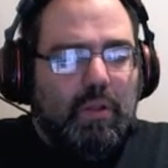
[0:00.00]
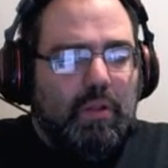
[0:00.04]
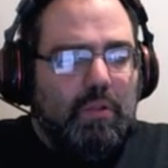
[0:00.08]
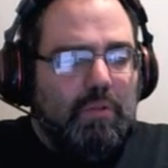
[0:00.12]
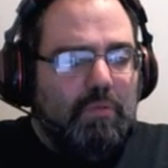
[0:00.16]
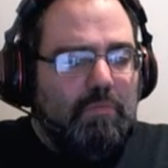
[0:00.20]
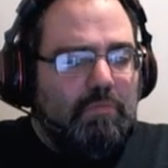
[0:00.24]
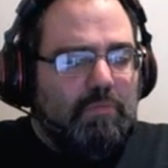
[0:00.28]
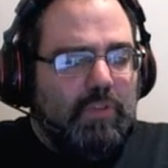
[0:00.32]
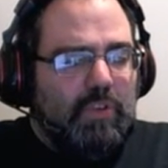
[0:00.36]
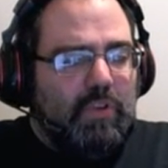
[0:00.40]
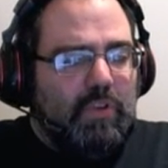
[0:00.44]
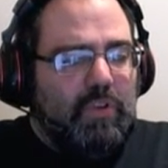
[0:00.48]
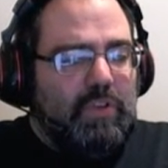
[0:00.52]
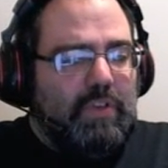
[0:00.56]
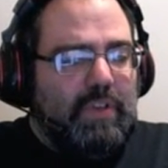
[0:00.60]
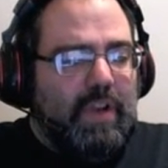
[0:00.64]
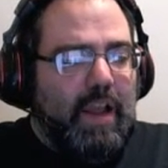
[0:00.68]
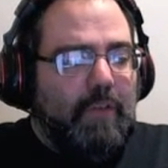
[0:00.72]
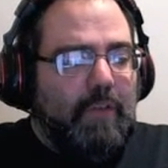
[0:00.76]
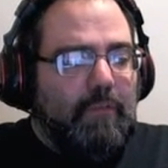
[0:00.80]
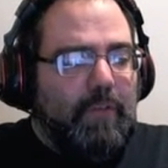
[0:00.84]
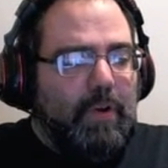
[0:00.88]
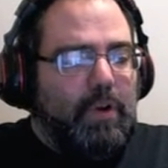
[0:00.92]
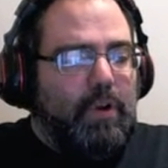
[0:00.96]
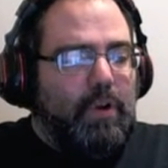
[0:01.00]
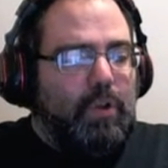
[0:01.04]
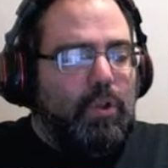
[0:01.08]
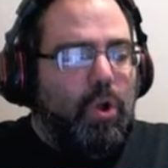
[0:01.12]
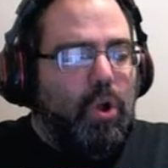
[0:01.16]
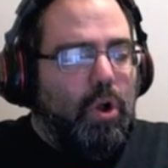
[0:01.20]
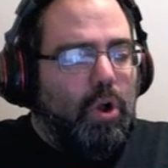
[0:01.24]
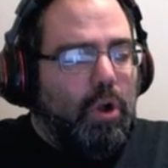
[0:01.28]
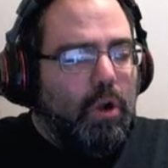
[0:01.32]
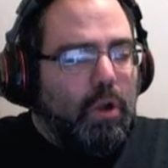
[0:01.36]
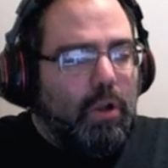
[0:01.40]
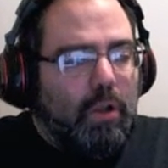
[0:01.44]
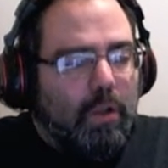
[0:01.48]
So it's not very
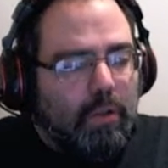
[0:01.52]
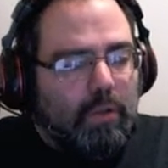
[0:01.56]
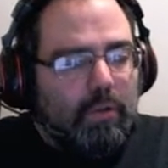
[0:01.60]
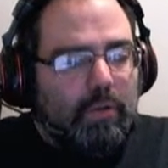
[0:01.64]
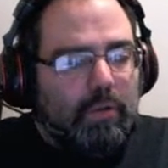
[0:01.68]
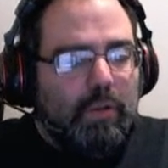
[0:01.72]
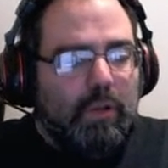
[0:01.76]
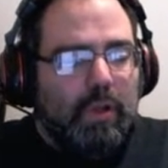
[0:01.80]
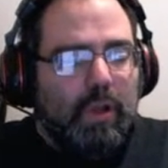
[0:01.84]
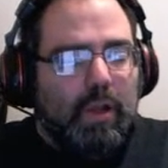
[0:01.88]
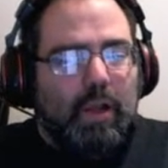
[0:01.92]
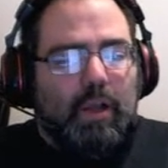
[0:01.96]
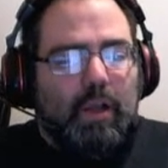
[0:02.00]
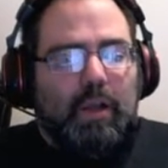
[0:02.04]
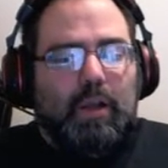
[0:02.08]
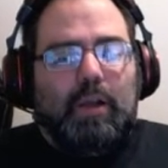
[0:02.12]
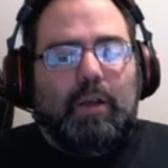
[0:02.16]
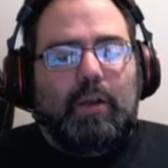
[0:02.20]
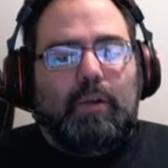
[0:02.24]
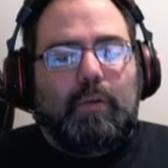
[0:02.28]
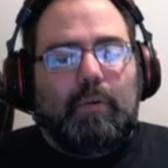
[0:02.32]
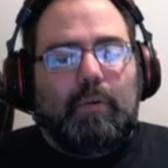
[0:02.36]
long. Um,